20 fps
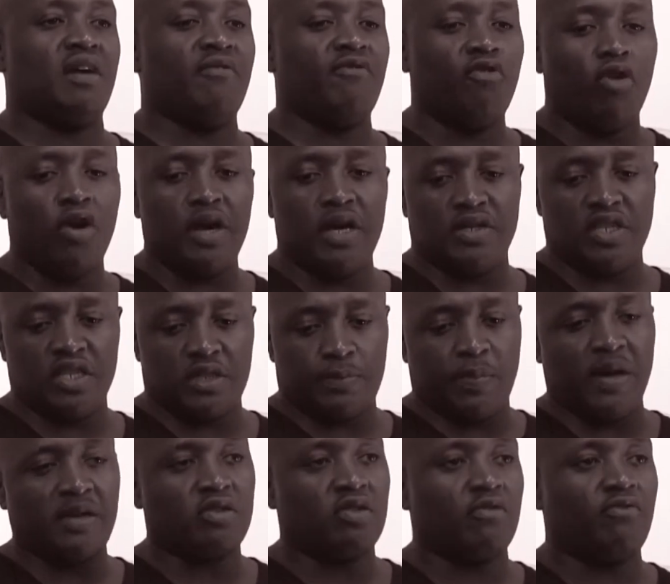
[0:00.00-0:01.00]
avoid this
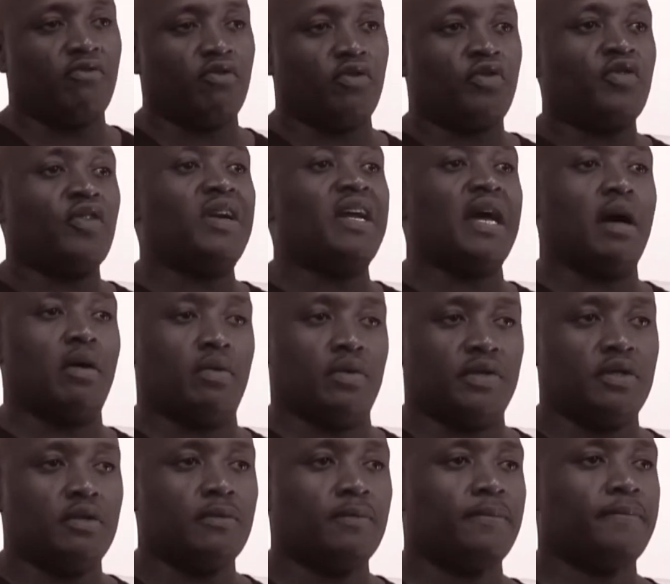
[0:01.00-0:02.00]
person for 3 hours?
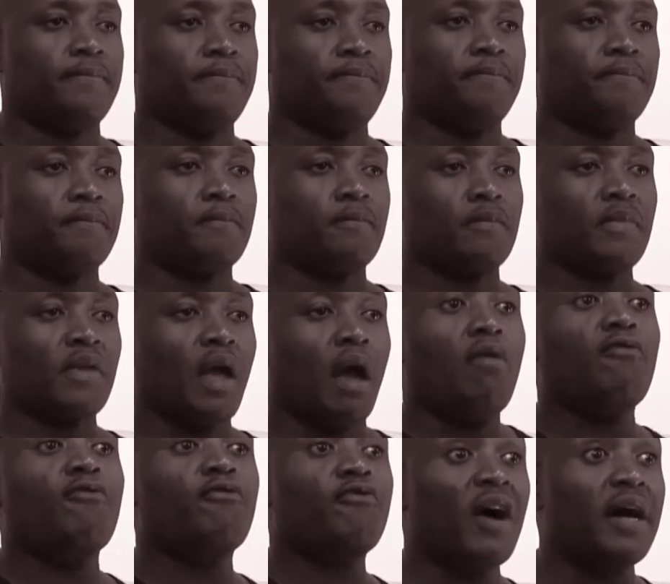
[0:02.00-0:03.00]

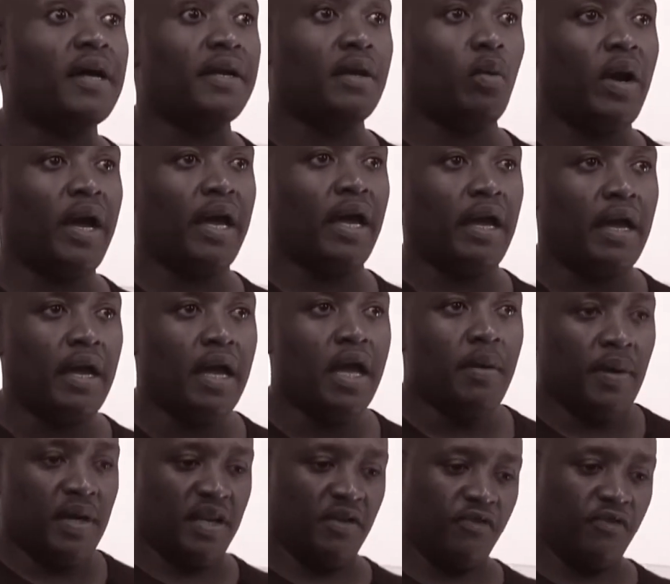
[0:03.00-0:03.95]
Find a way. But